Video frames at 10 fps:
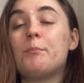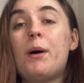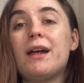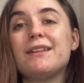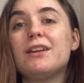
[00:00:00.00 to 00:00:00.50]

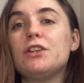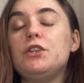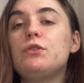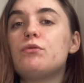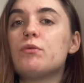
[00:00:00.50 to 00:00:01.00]
but
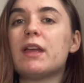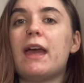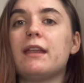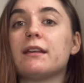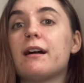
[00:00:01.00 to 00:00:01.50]
you
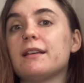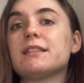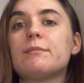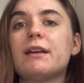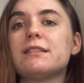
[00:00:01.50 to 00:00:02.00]
can
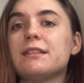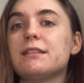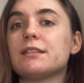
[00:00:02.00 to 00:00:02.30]
customize these